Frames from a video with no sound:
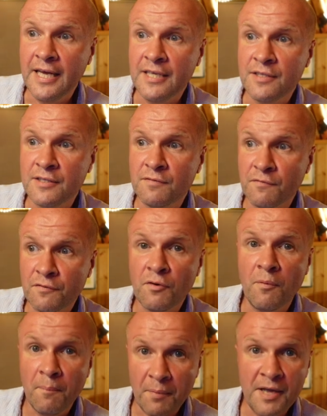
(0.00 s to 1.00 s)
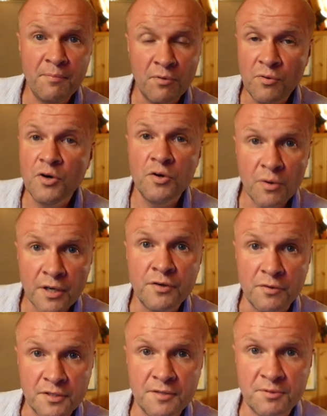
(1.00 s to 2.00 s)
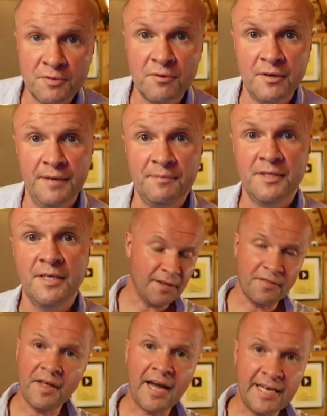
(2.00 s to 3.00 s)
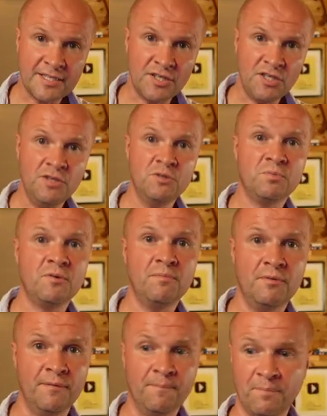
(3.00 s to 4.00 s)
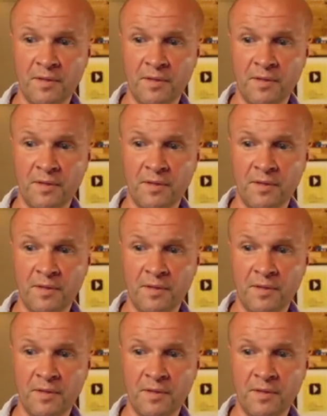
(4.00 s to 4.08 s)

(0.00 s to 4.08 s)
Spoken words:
is from people who are not subscribed. That is a huge problem